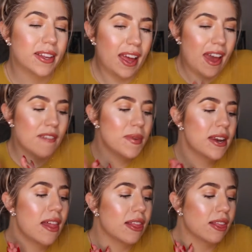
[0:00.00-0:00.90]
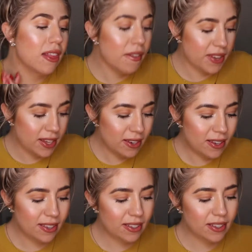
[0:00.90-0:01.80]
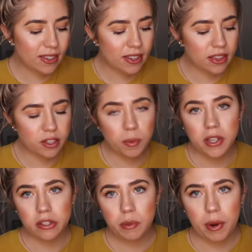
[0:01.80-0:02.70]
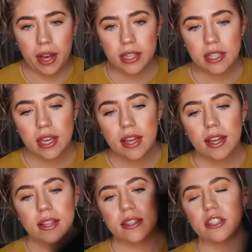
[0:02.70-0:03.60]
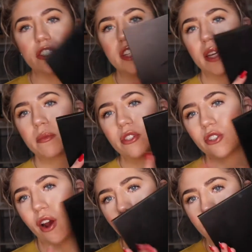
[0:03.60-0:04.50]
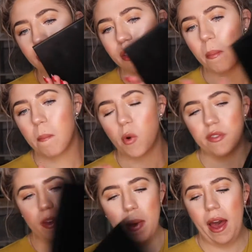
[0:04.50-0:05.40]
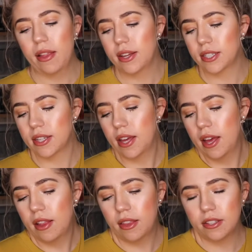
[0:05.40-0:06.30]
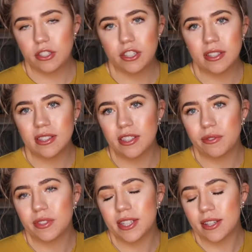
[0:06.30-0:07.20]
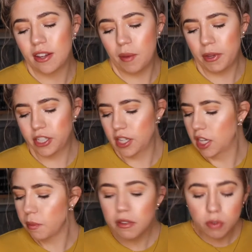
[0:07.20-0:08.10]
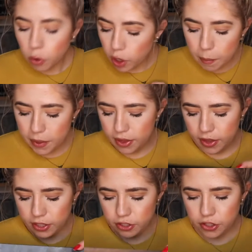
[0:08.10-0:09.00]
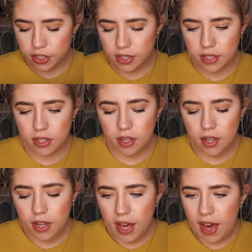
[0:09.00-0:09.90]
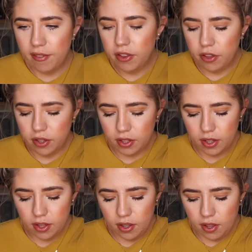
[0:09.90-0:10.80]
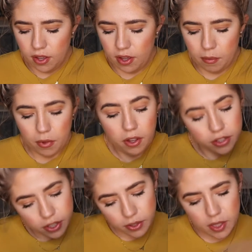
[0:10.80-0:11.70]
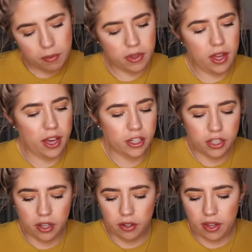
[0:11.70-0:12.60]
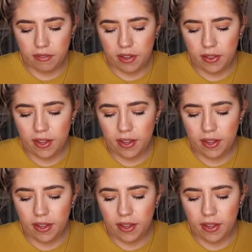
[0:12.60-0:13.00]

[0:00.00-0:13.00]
that I have been loving, this will be no surprise, is the James Charles Morphe palette. You've seen it on my channel before, but let's just have a look. Also, some of the eyeshadow that